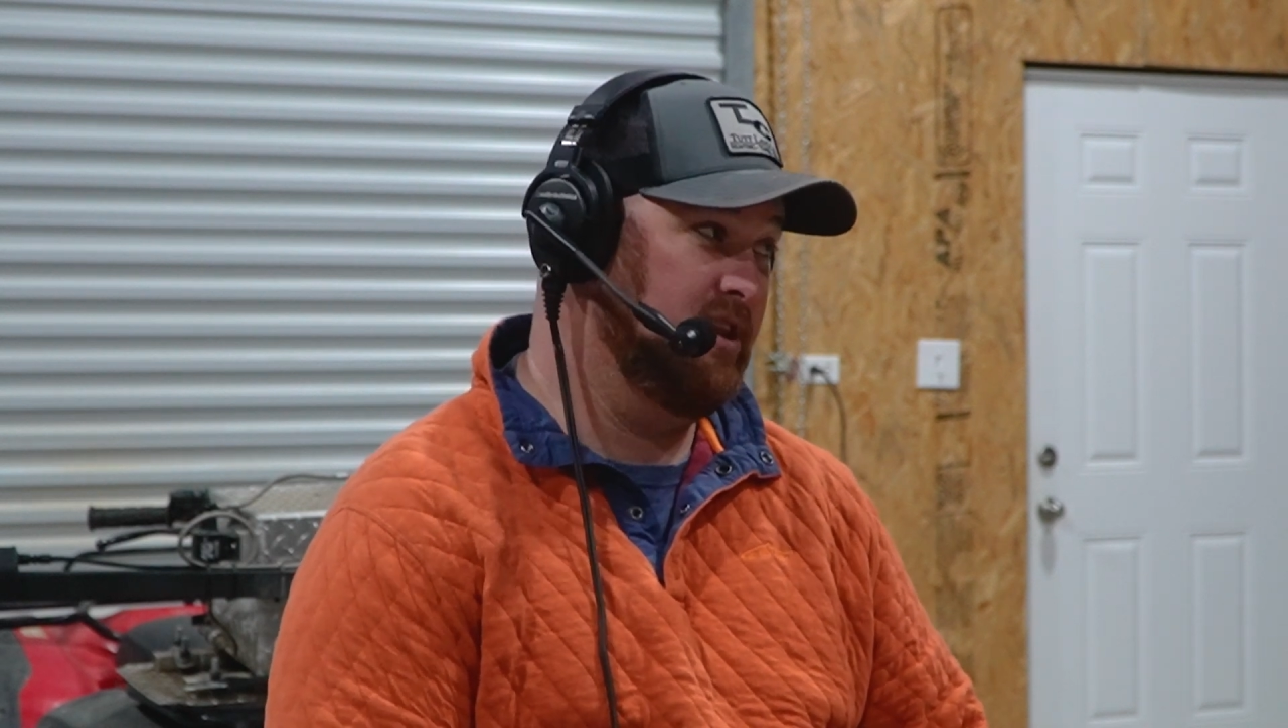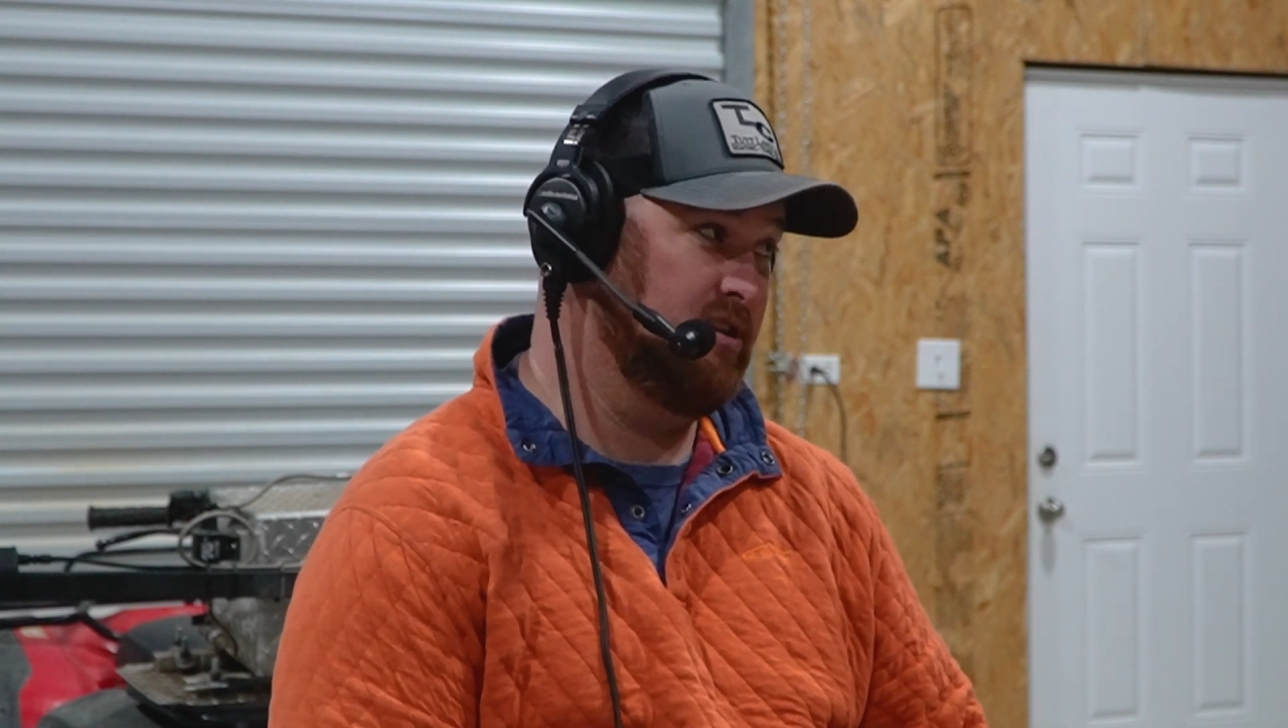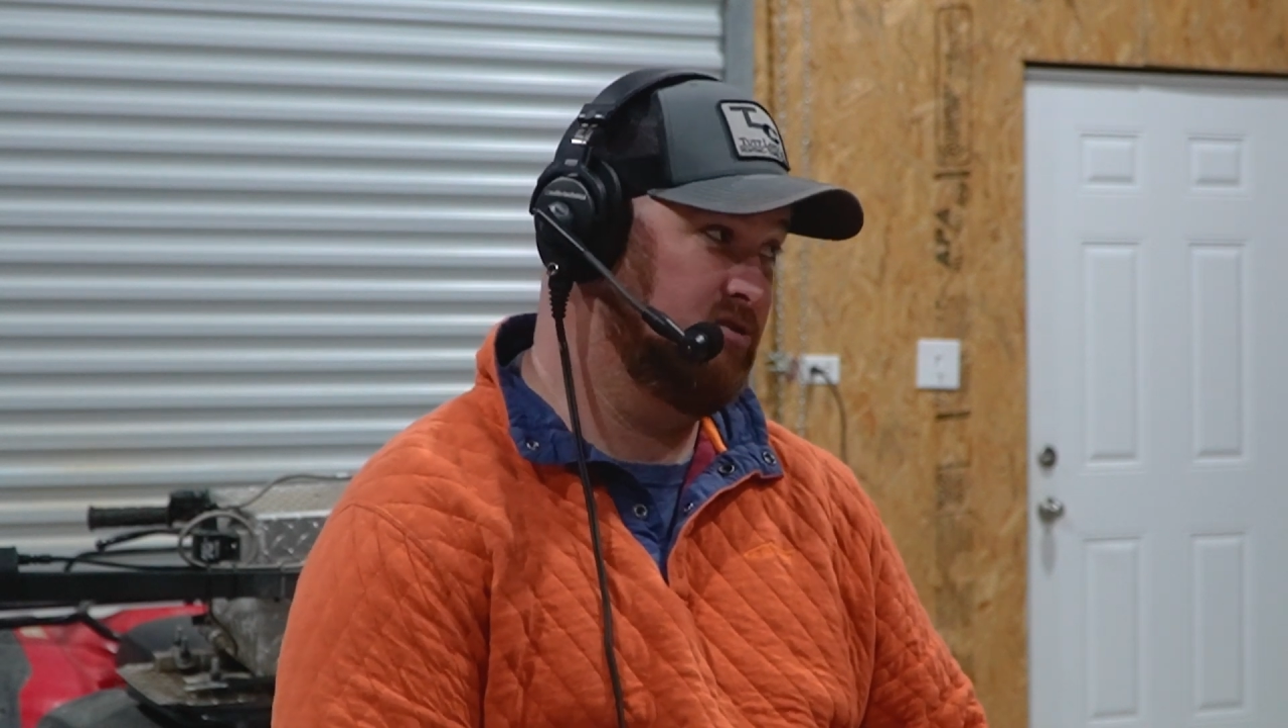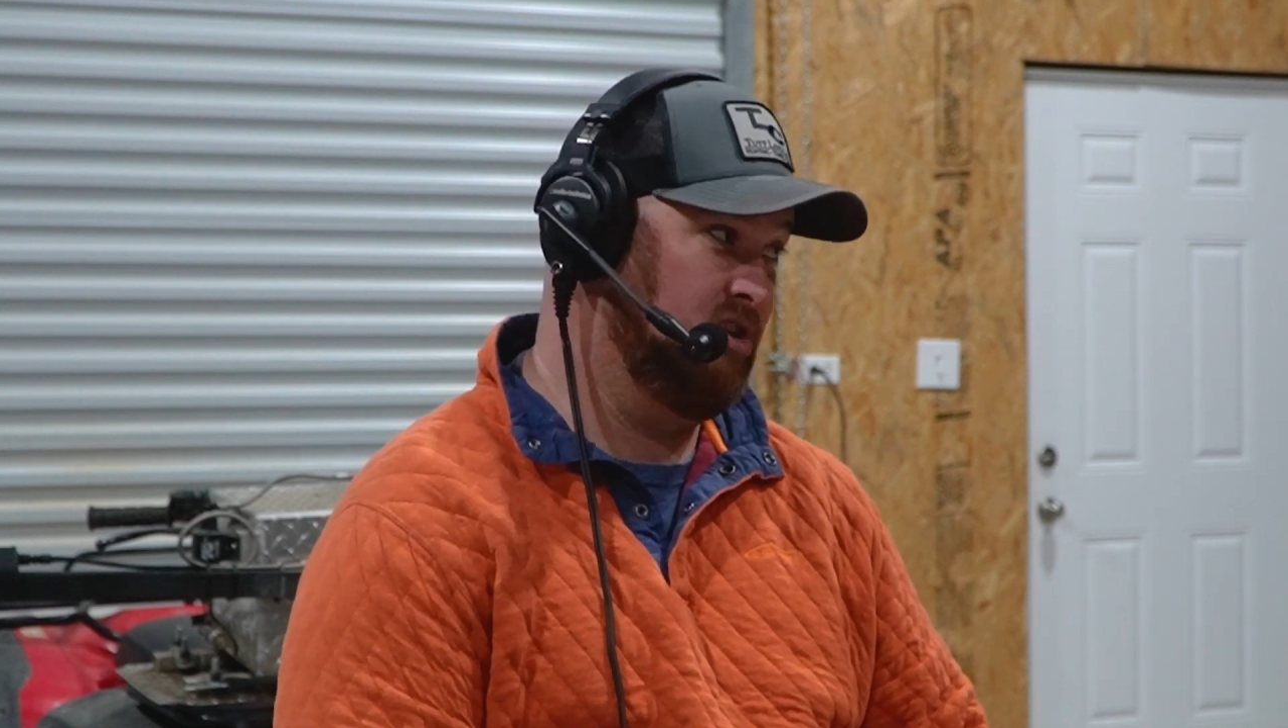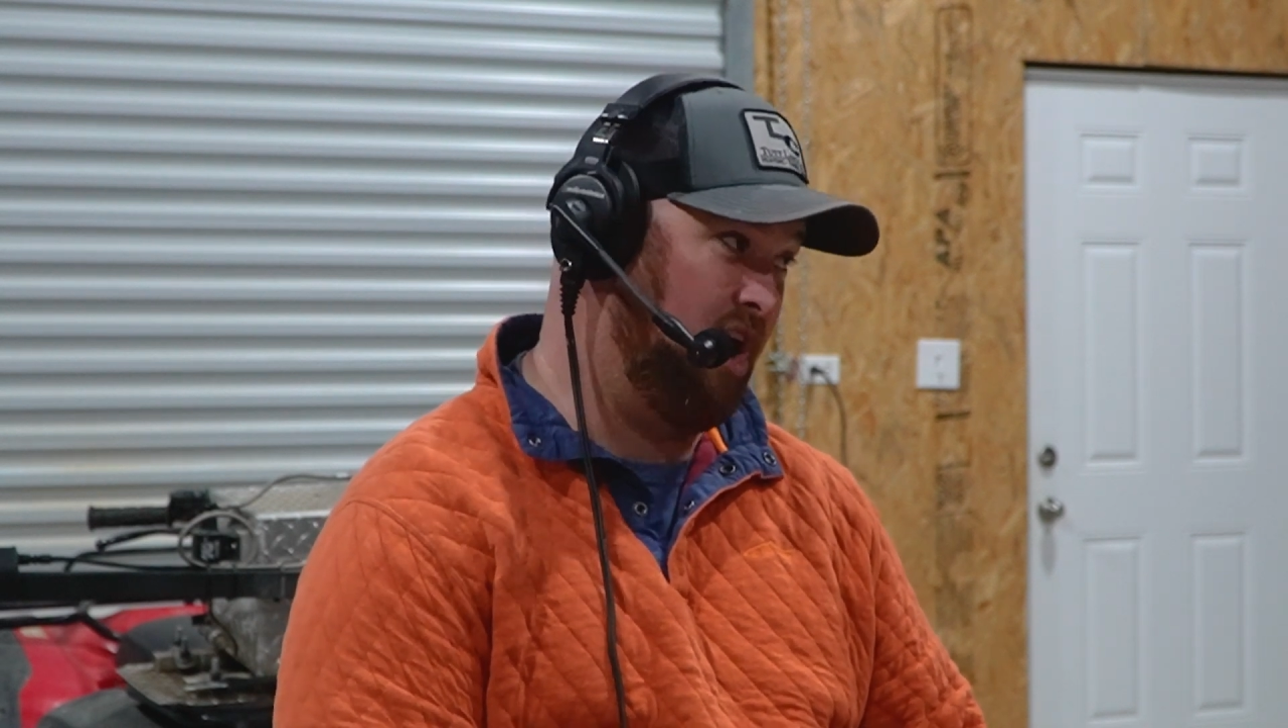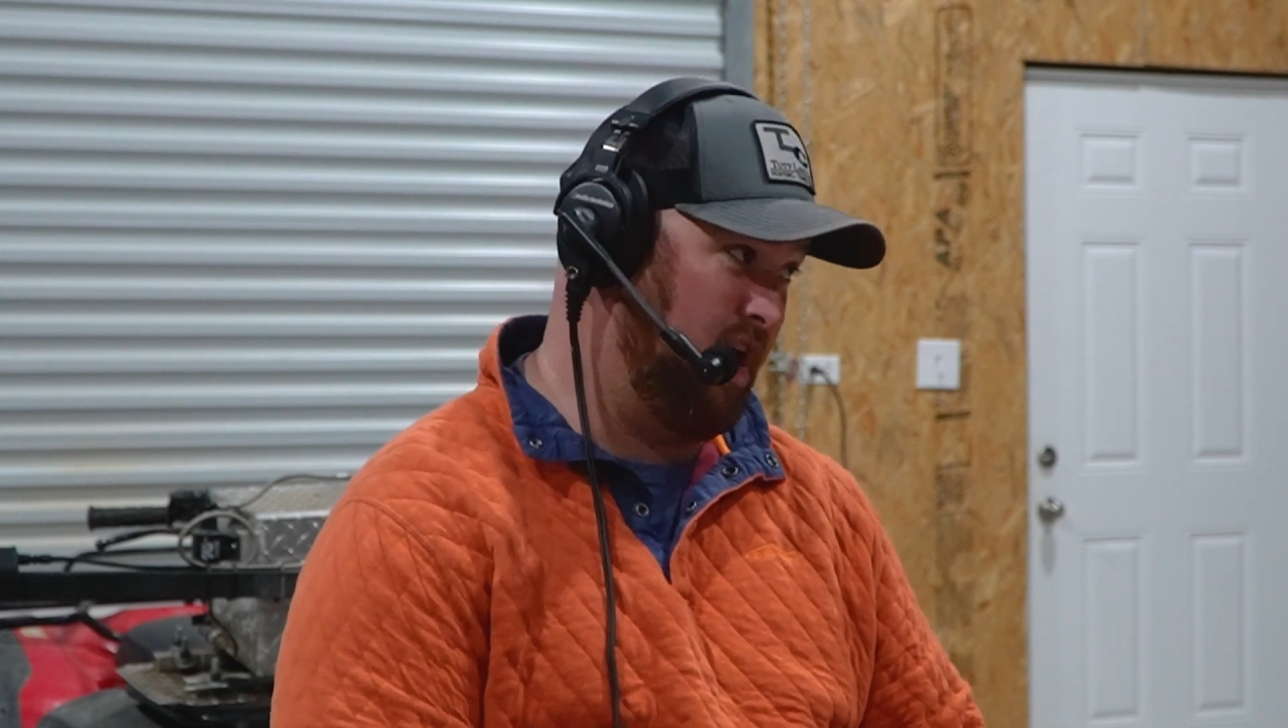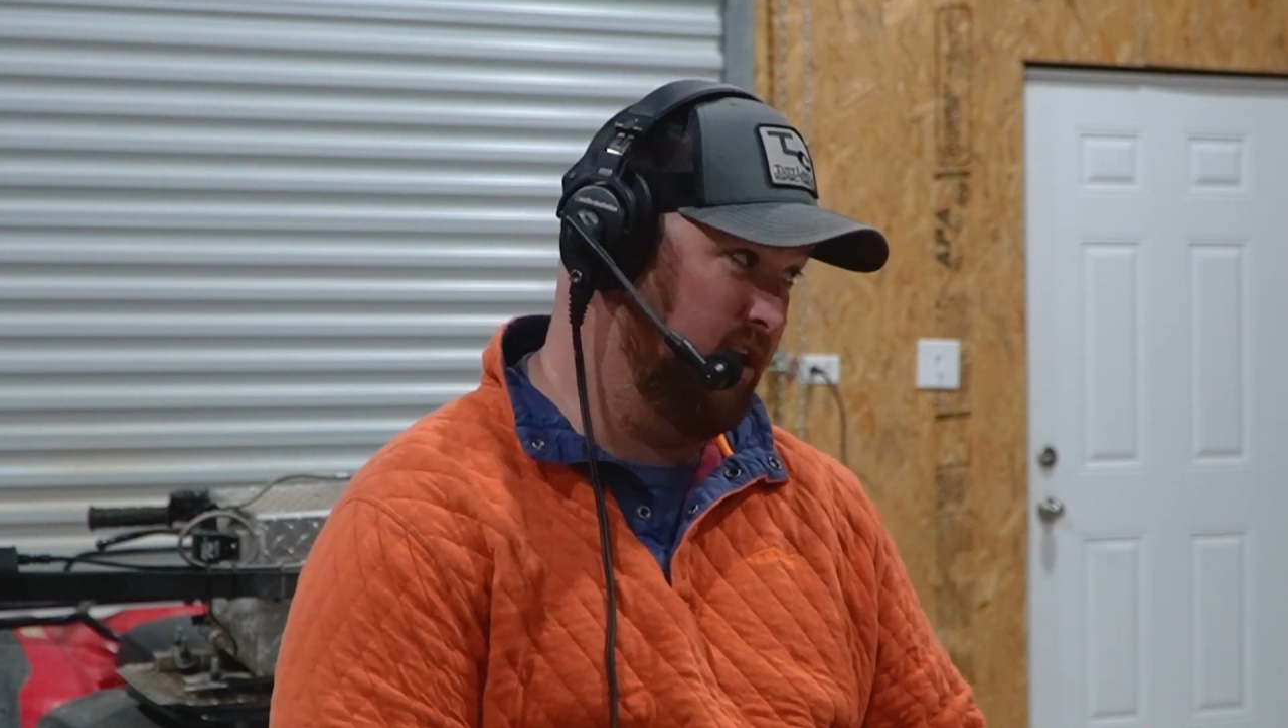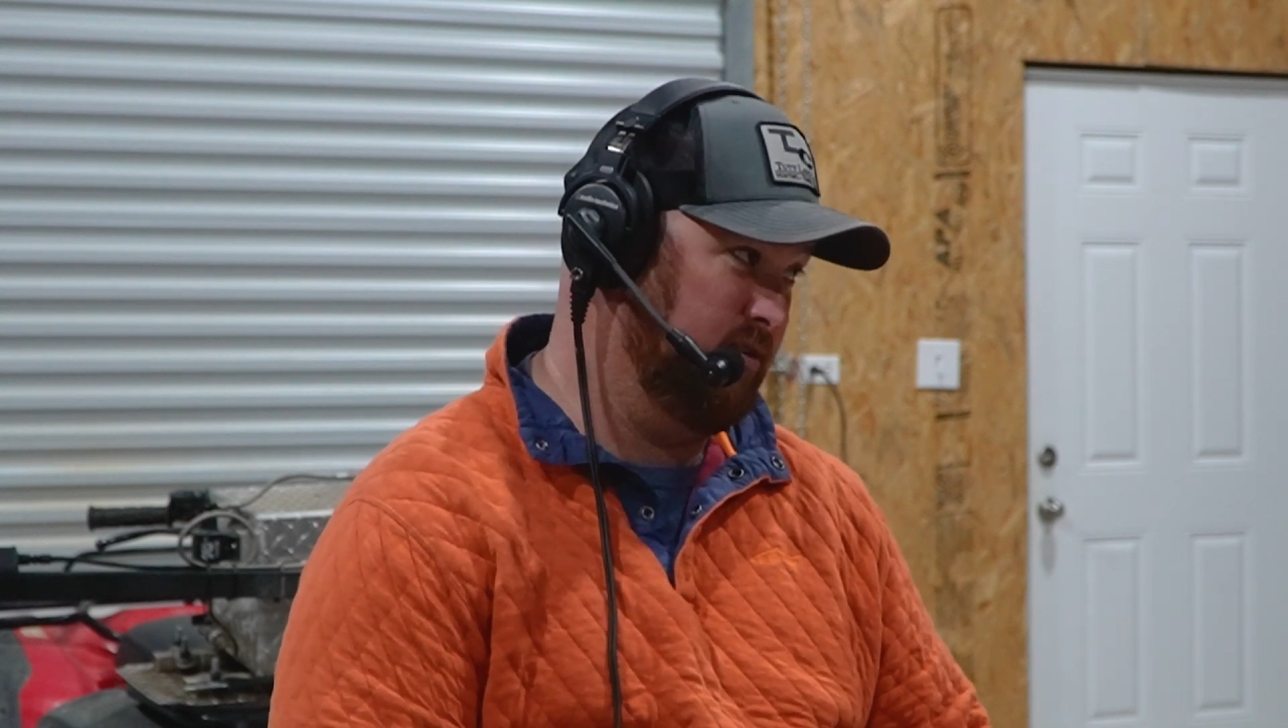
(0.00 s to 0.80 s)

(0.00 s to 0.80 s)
that's not.